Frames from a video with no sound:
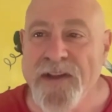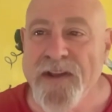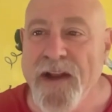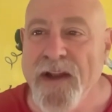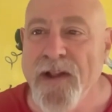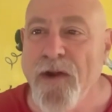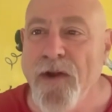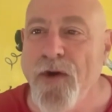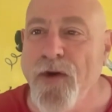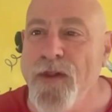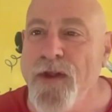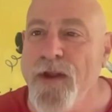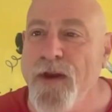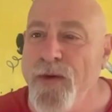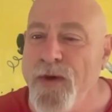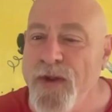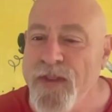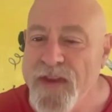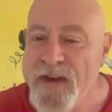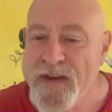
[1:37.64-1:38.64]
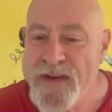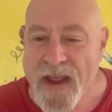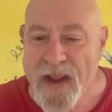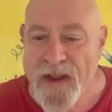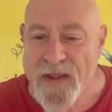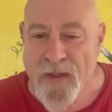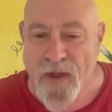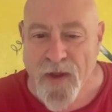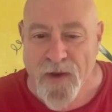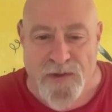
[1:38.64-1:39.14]
little earlier in the day,
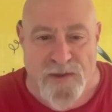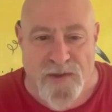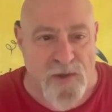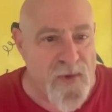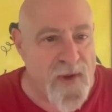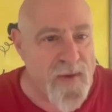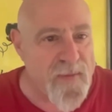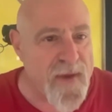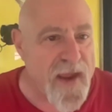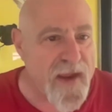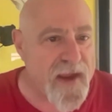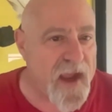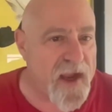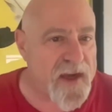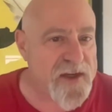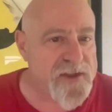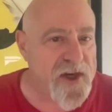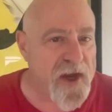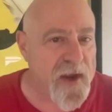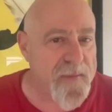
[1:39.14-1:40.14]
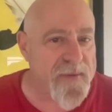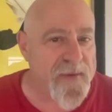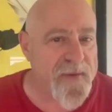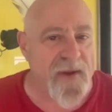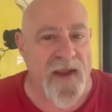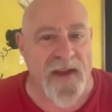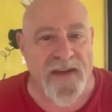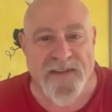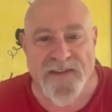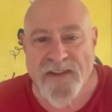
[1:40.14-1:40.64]
though, so we may catch up
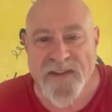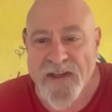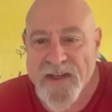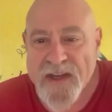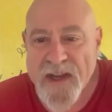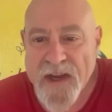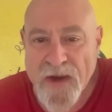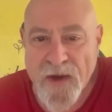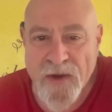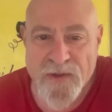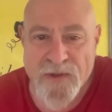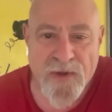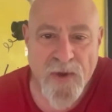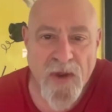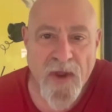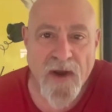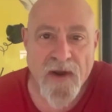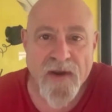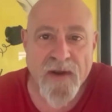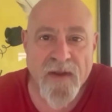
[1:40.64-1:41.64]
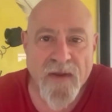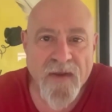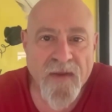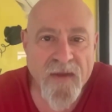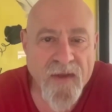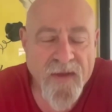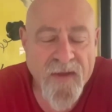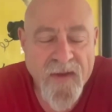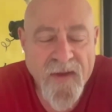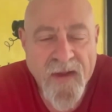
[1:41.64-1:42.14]
as the day goes on.
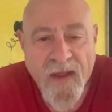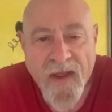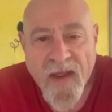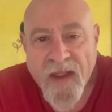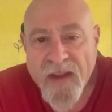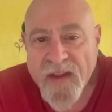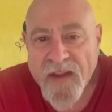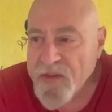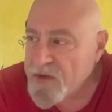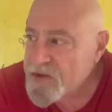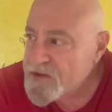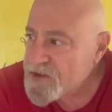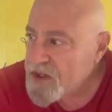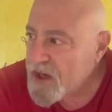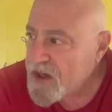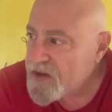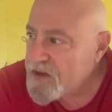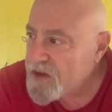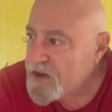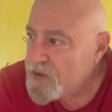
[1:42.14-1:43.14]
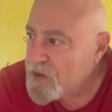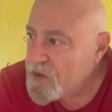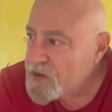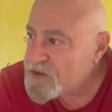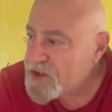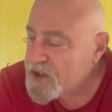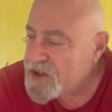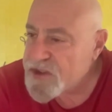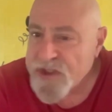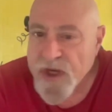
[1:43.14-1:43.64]
It looks
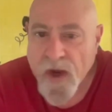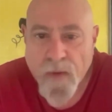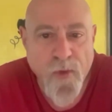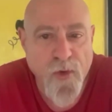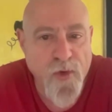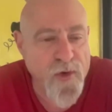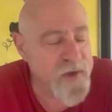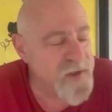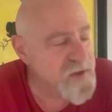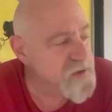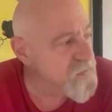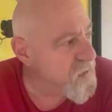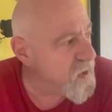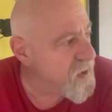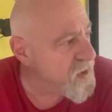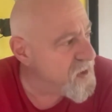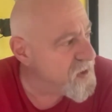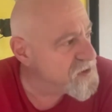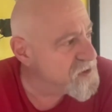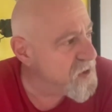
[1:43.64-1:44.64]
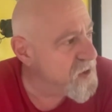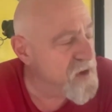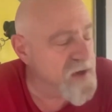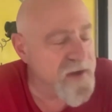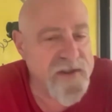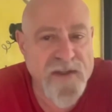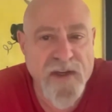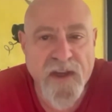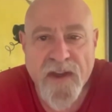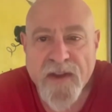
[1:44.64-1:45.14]
like summer is starting
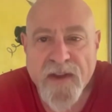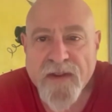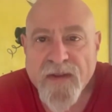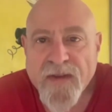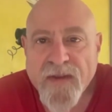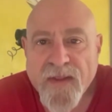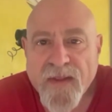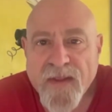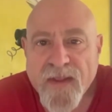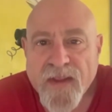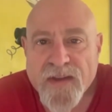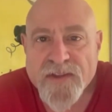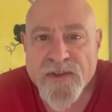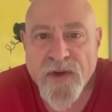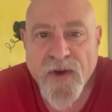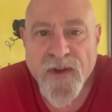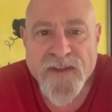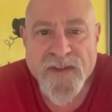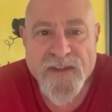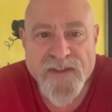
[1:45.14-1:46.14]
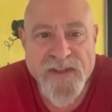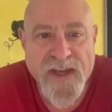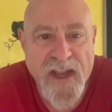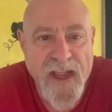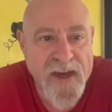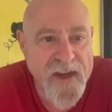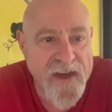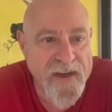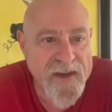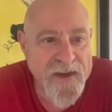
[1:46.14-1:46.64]
to set
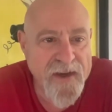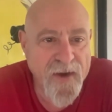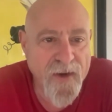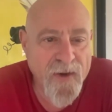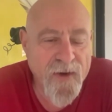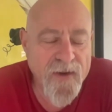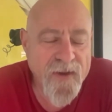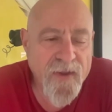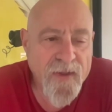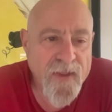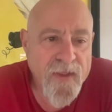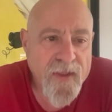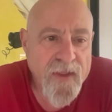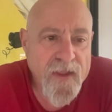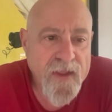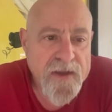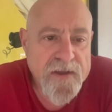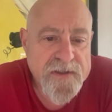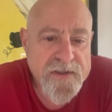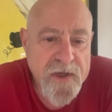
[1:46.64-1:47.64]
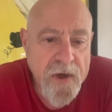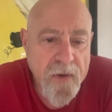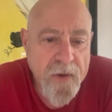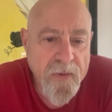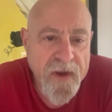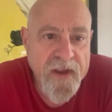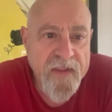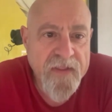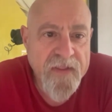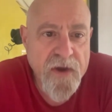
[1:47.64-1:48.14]
in here. So
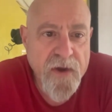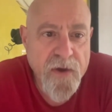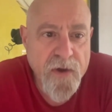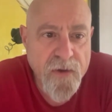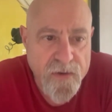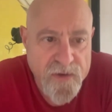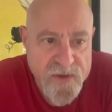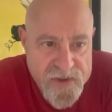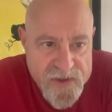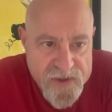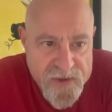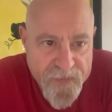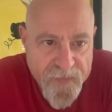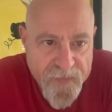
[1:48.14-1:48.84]
in the news,